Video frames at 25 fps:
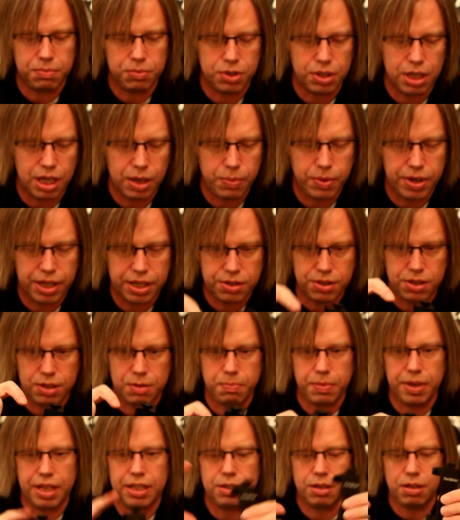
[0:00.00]
so that way it
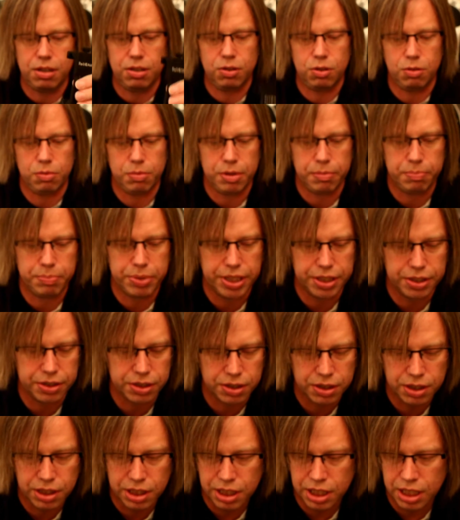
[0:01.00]
just makes it a little bit
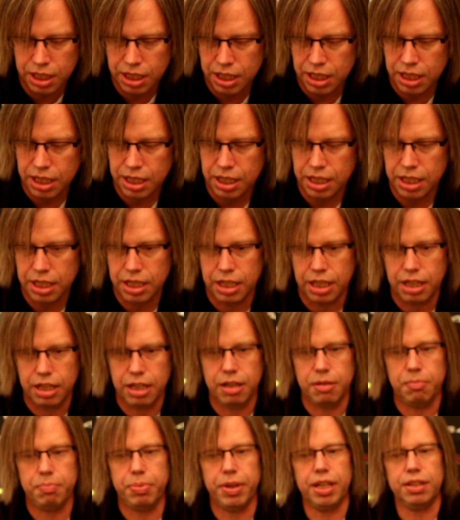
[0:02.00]
bigger.
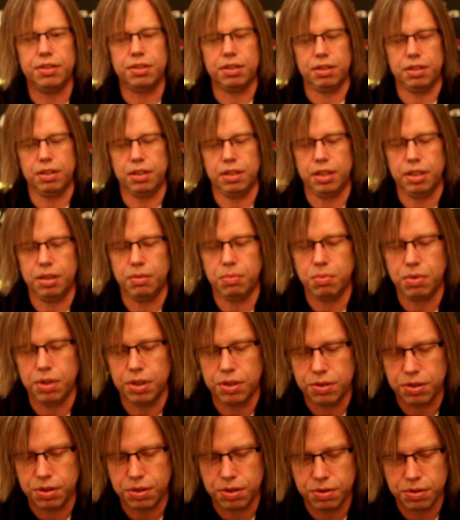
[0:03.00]
And basically
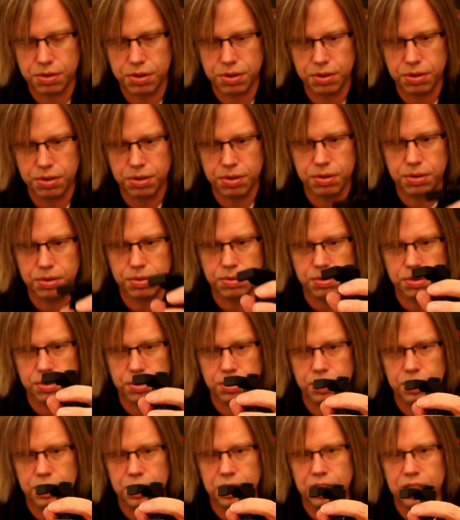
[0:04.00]
what you do
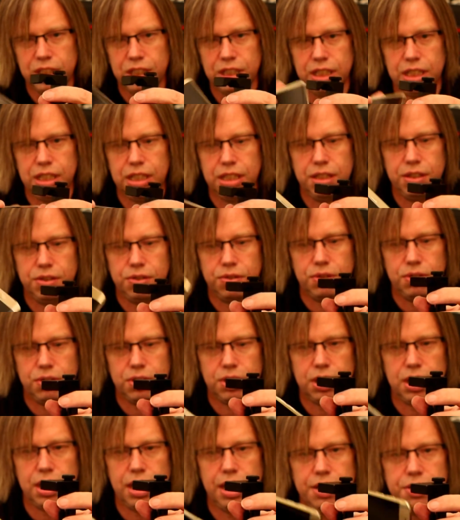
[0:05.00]
is you
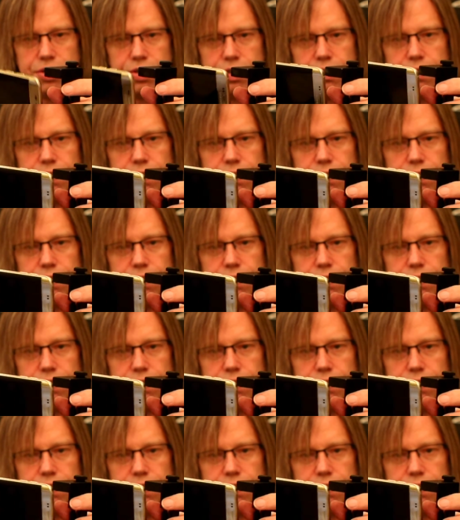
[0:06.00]
slide your